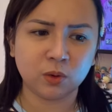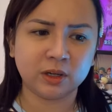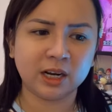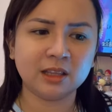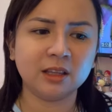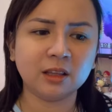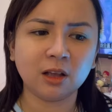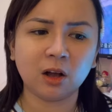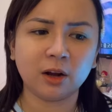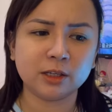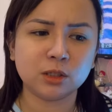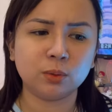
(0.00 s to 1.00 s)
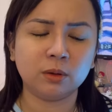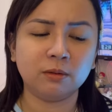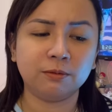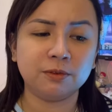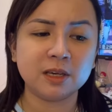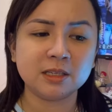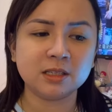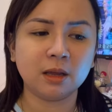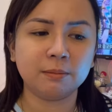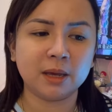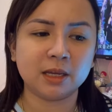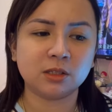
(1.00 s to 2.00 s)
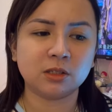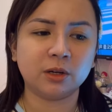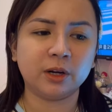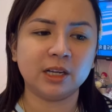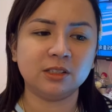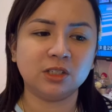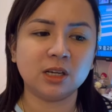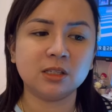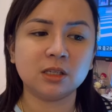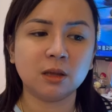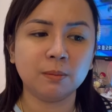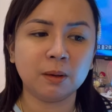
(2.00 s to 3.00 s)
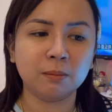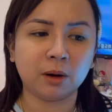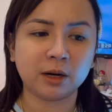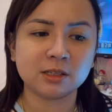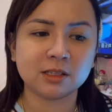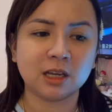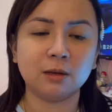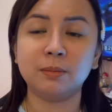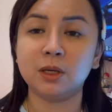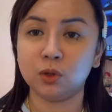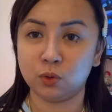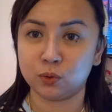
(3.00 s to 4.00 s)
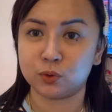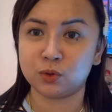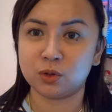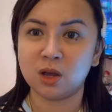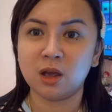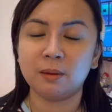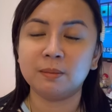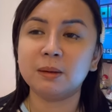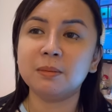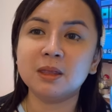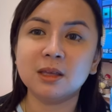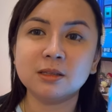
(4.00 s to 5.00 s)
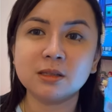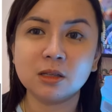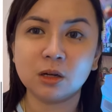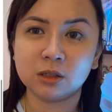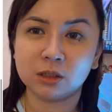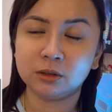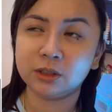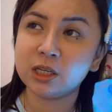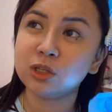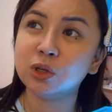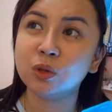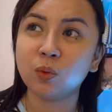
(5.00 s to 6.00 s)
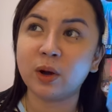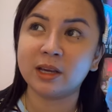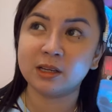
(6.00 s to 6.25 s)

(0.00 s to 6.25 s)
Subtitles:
credit cards with Visa, Master, and JCB marks can be used. Maybe that's the reason why